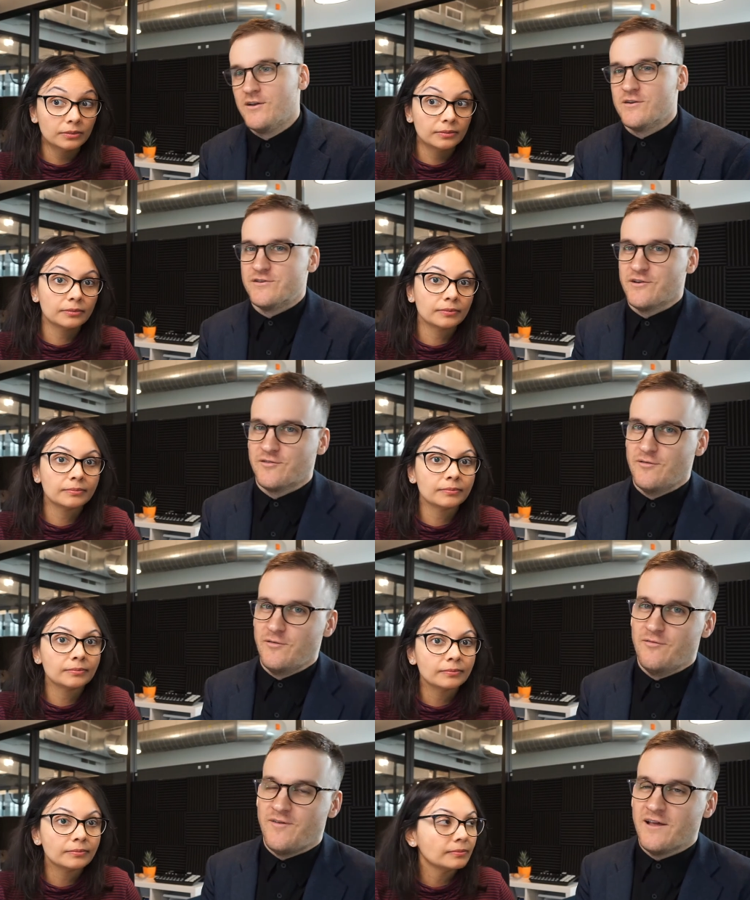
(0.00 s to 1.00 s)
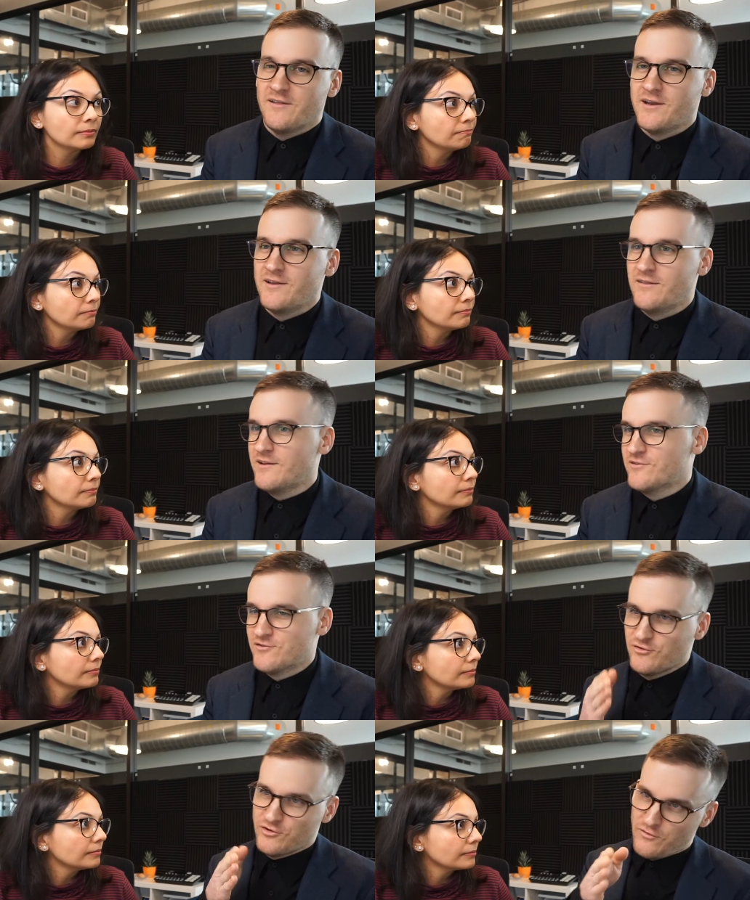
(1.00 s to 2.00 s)
Speaker 1: To just filing it, that's
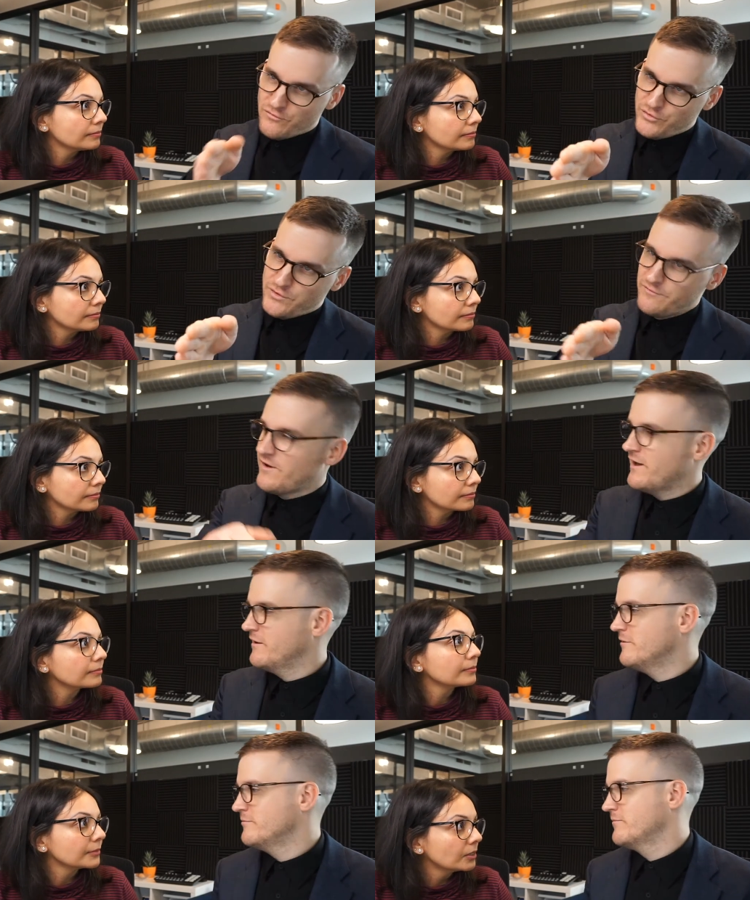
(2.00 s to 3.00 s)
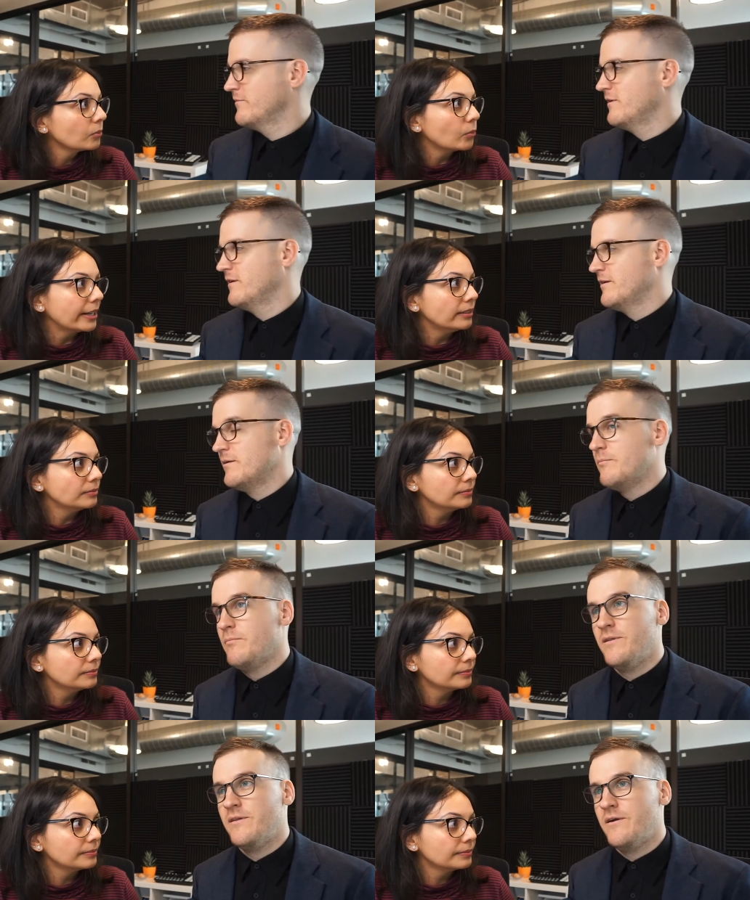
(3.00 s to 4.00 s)
just a file. Right.
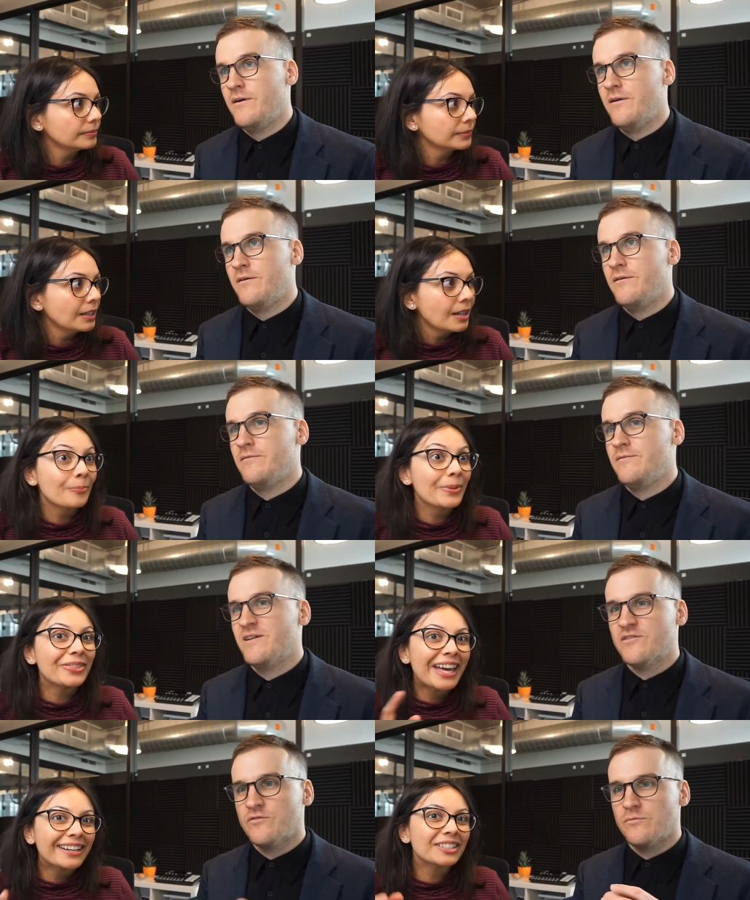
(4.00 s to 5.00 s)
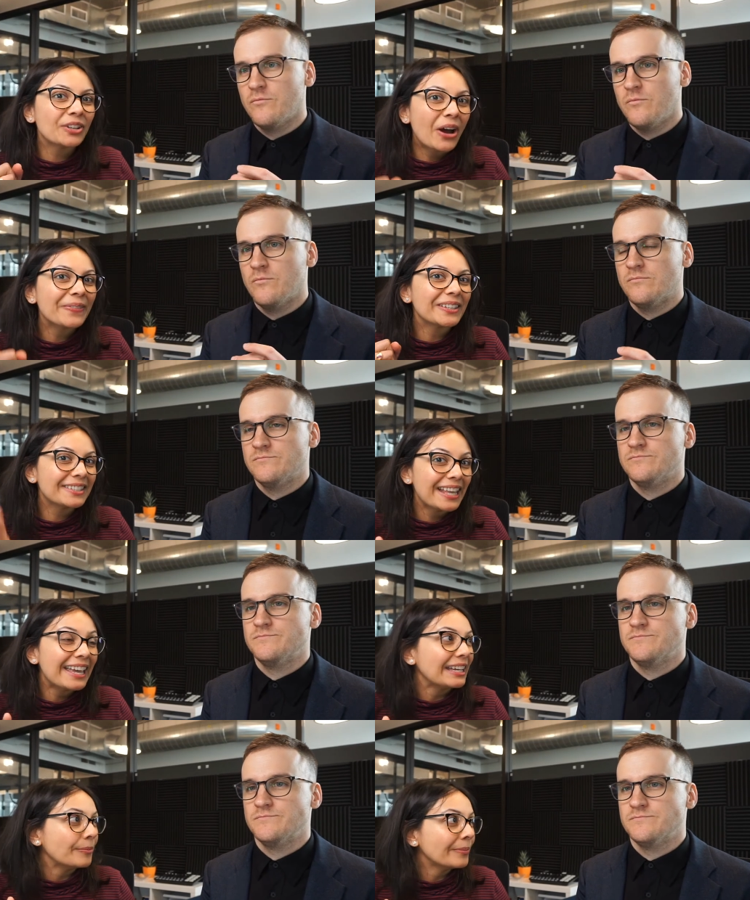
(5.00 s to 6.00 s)
But there. But that just,
Speaker 2: is not the
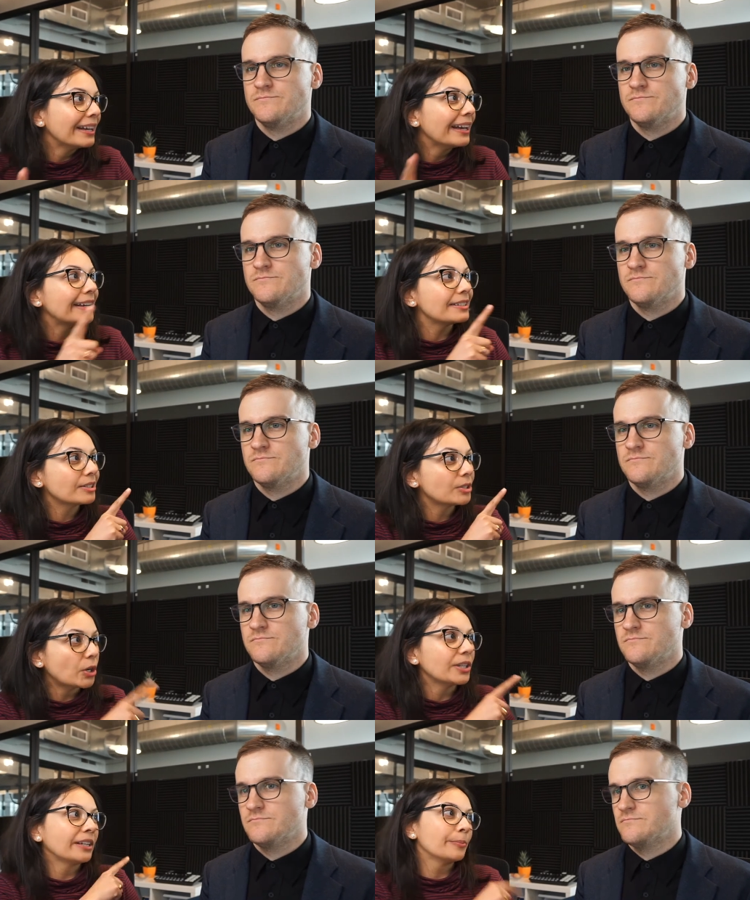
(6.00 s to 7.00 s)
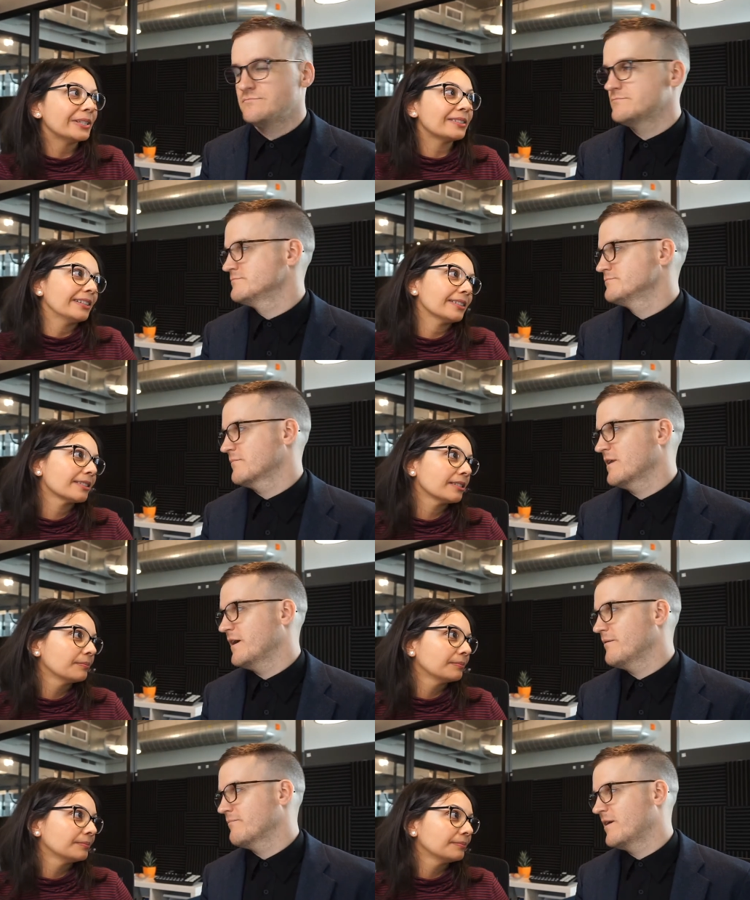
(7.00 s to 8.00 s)
same as starting a business.
Speaker 1: Yeah,
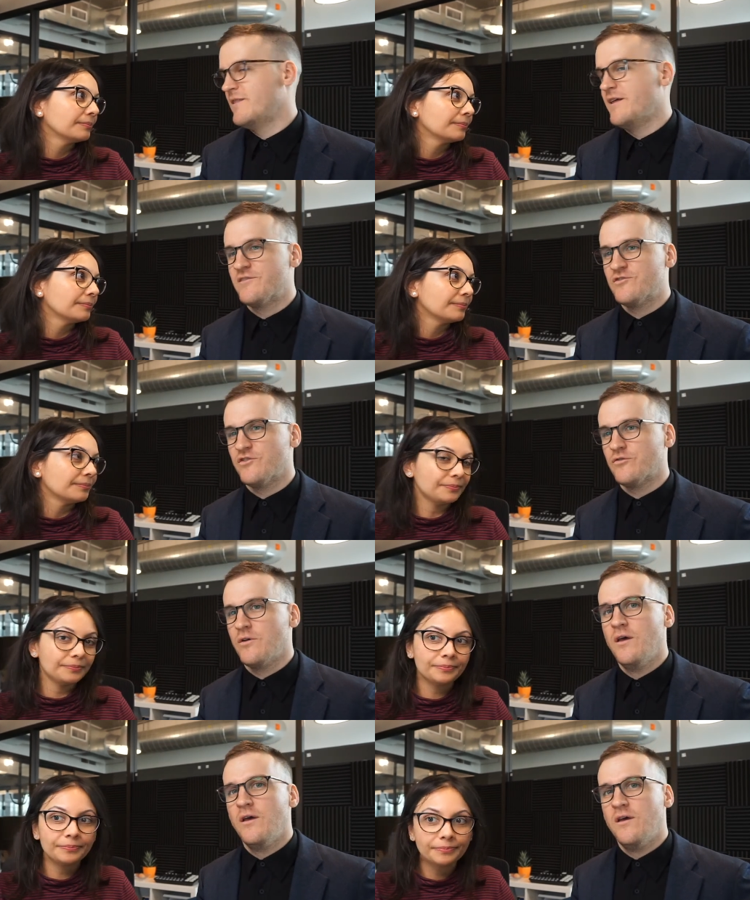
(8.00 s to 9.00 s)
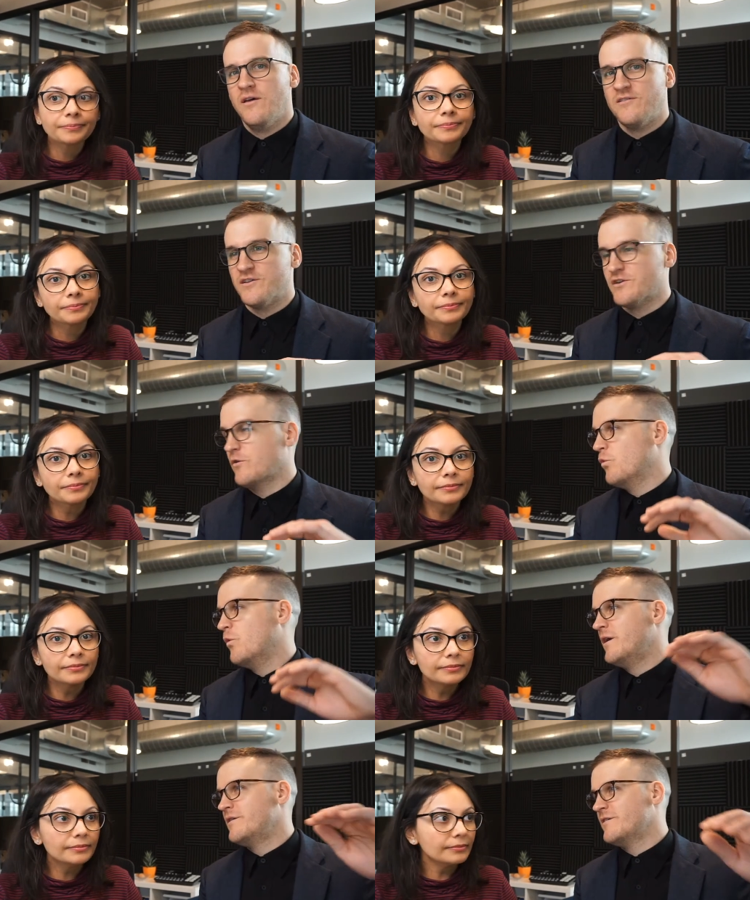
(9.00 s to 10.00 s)
and that's just essentially
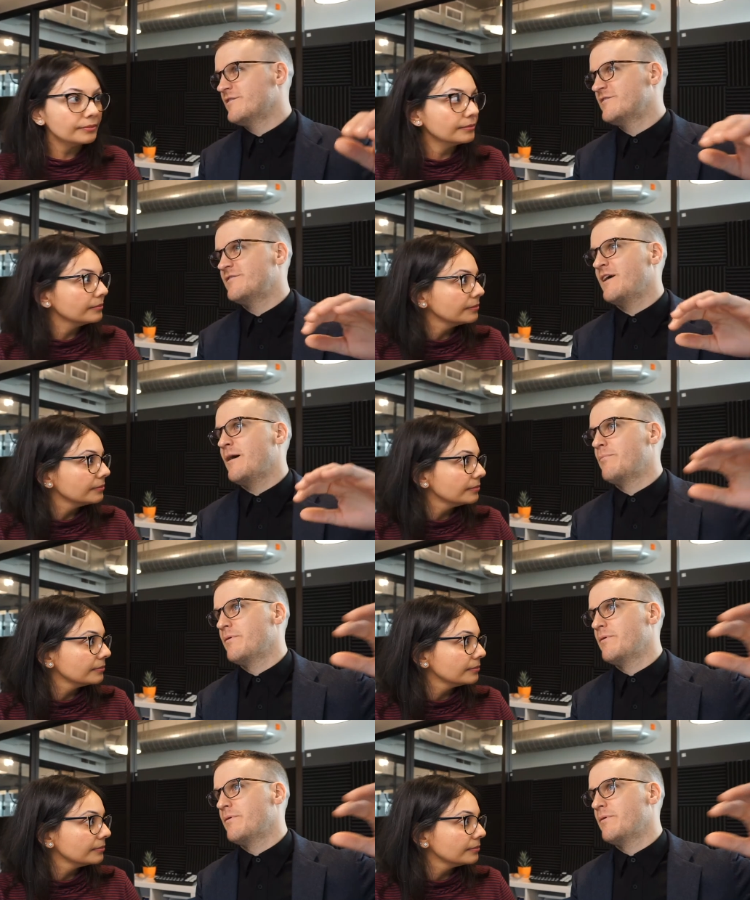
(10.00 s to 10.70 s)
one step